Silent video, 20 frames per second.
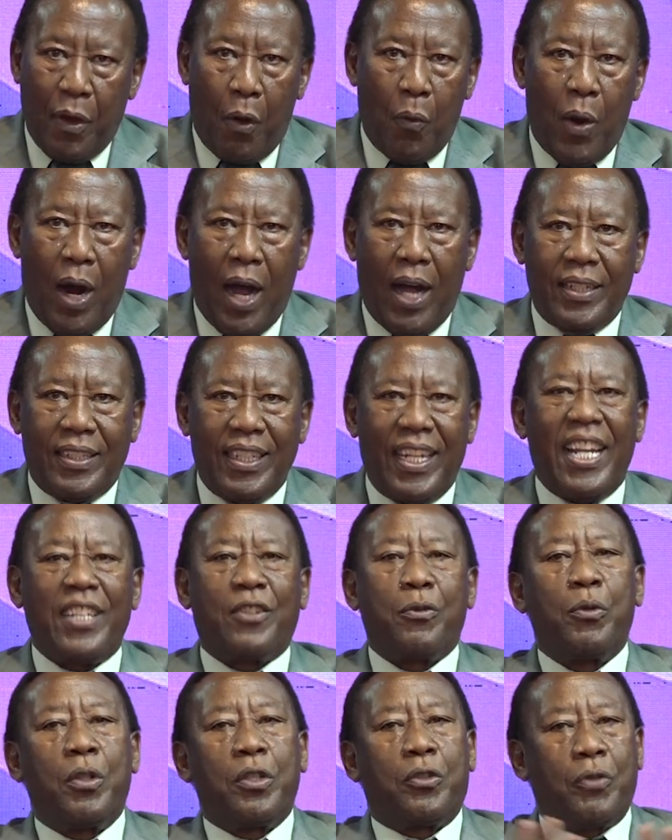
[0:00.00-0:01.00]
the word.
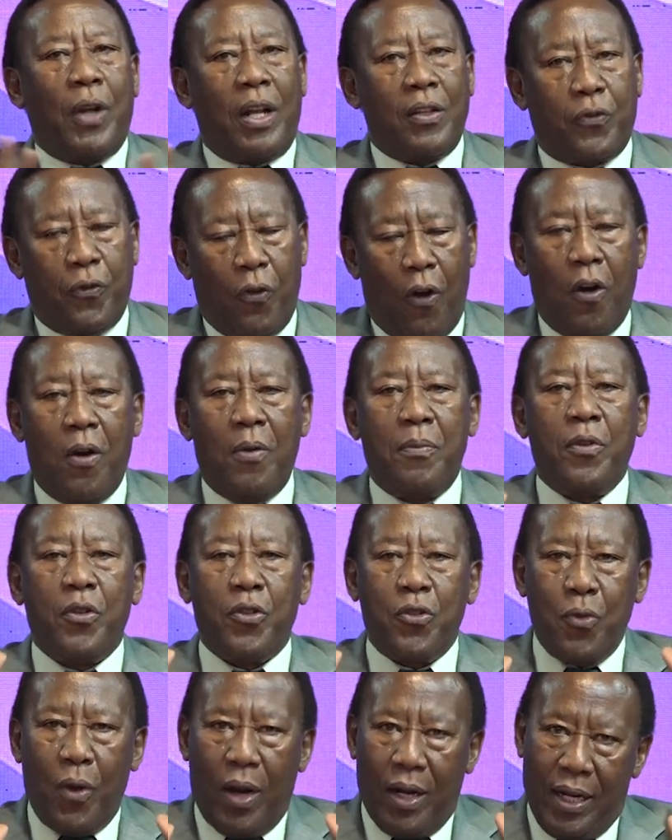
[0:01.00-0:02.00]
It will transform
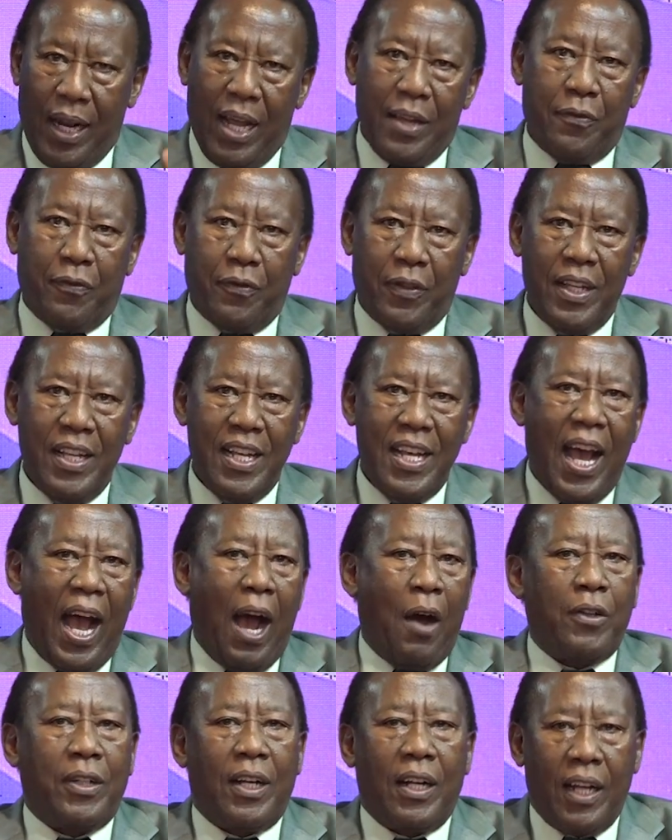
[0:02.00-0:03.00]
your life.
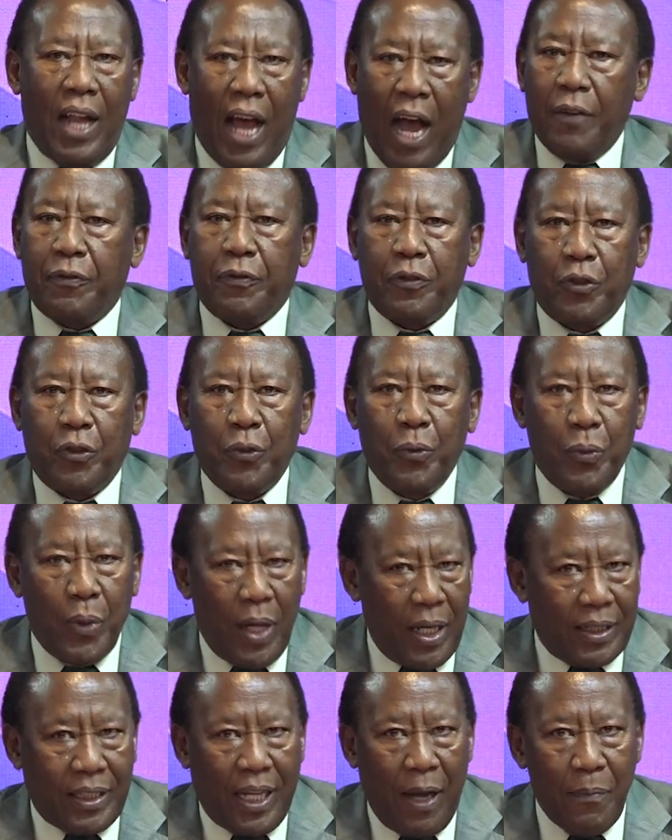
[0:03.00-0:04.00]
I would love to
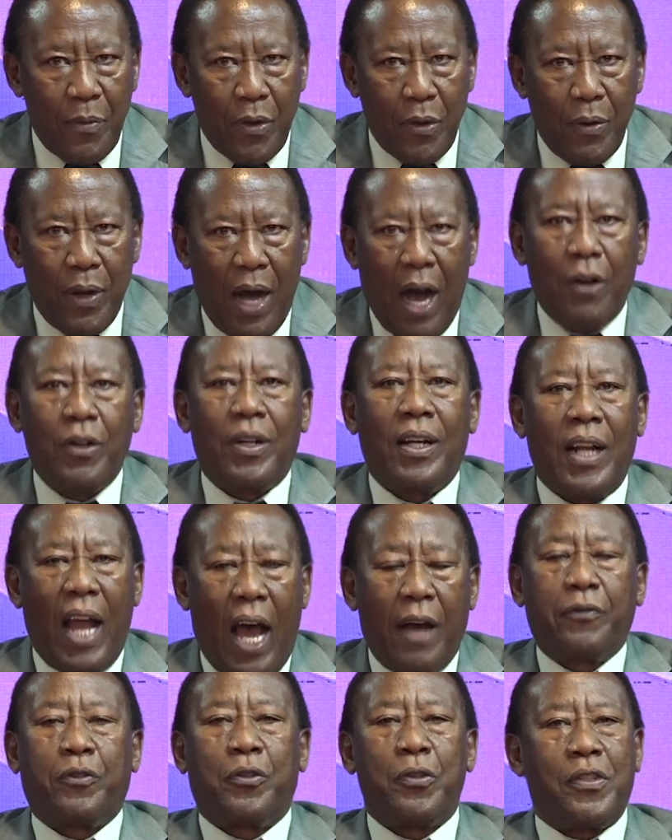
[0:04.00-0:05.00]
welcome you. I would
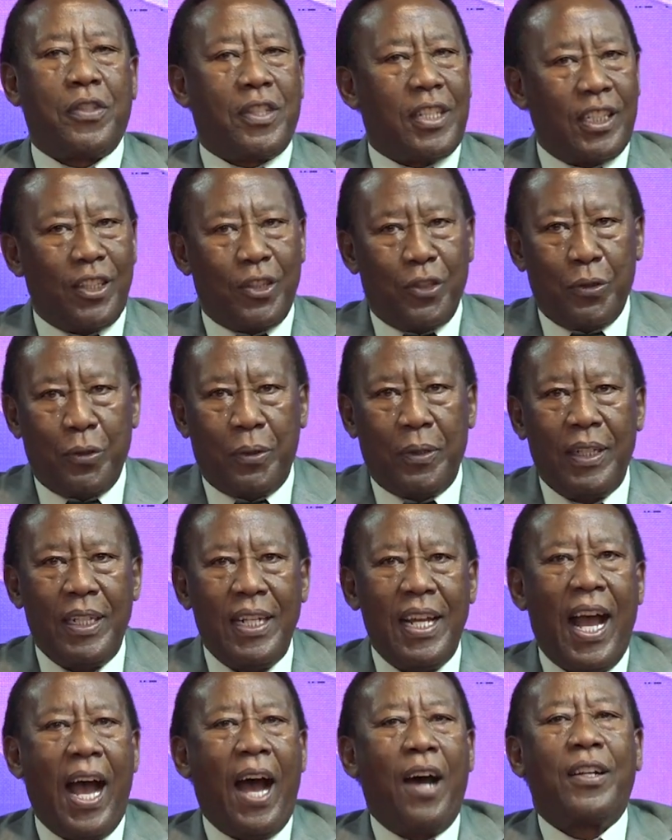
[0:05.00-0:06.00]
love to see you.
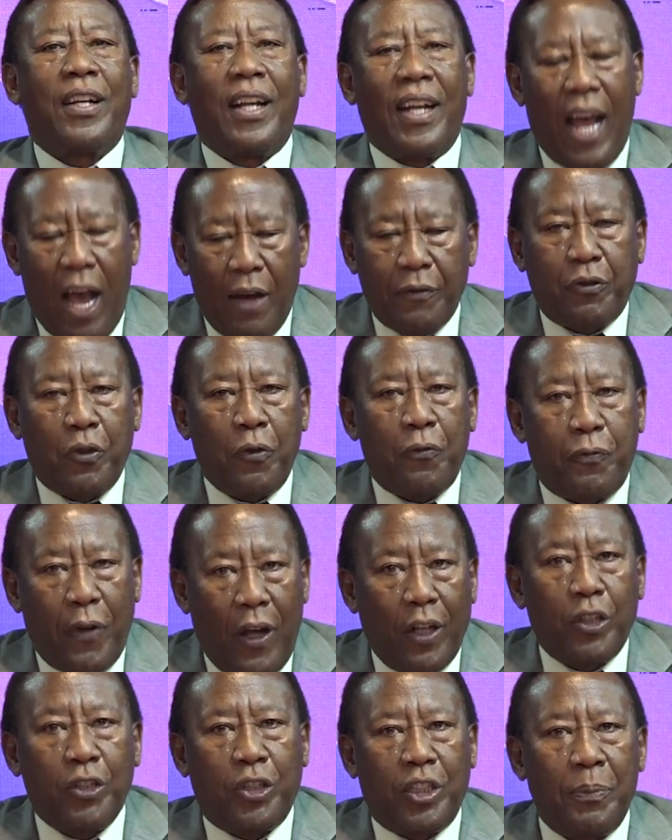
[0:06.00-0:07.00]
I would love to
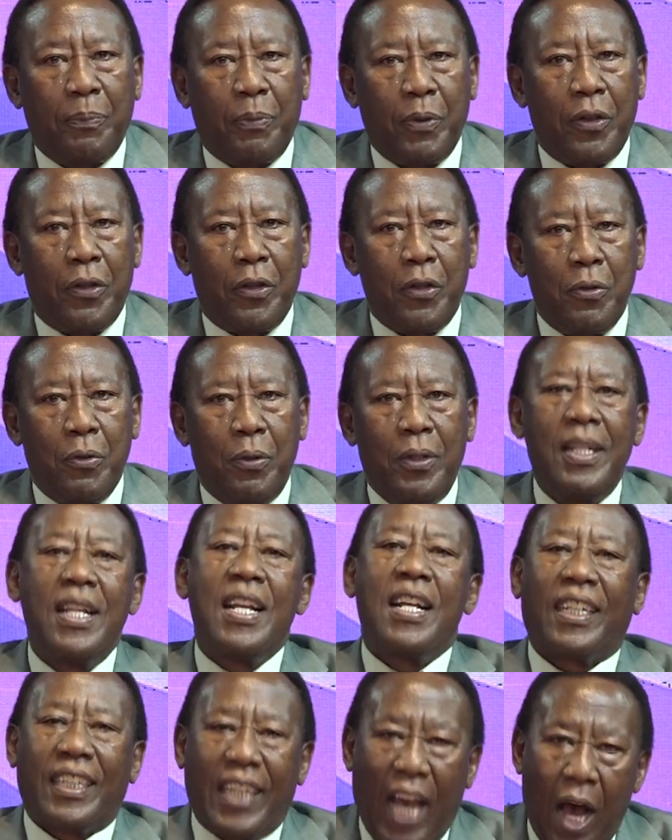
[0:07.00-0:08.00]
fellowship with you.
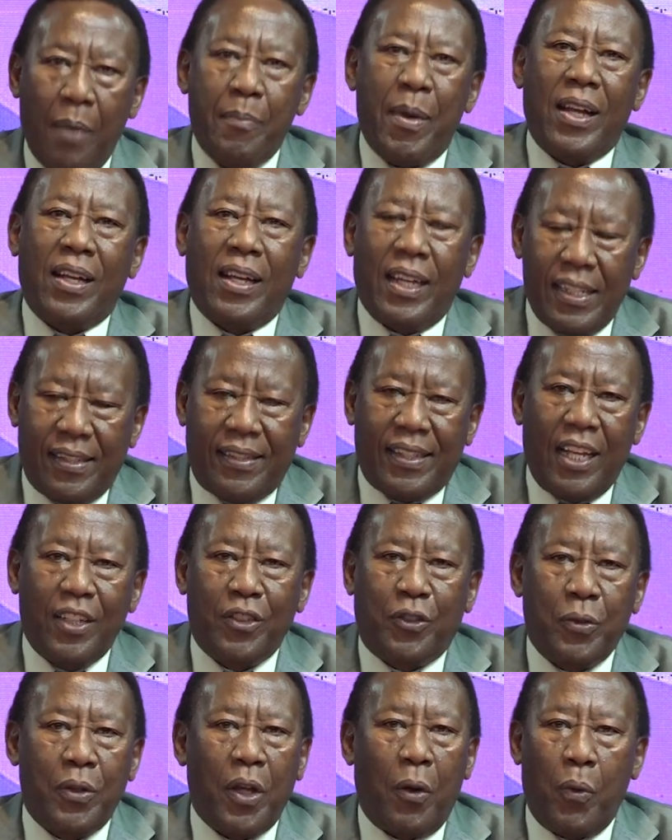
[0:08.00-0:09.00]
Come and
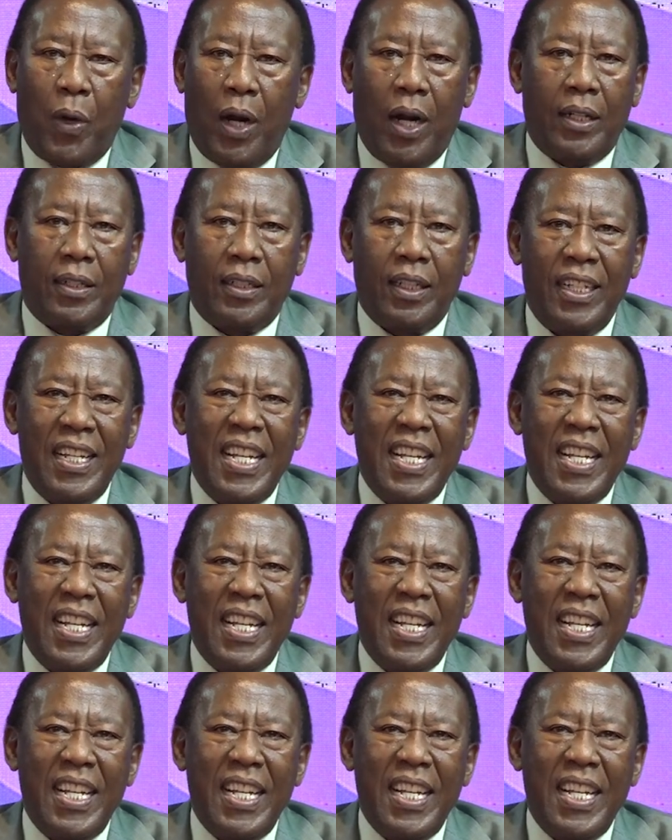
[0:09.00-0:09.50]
listen to the word.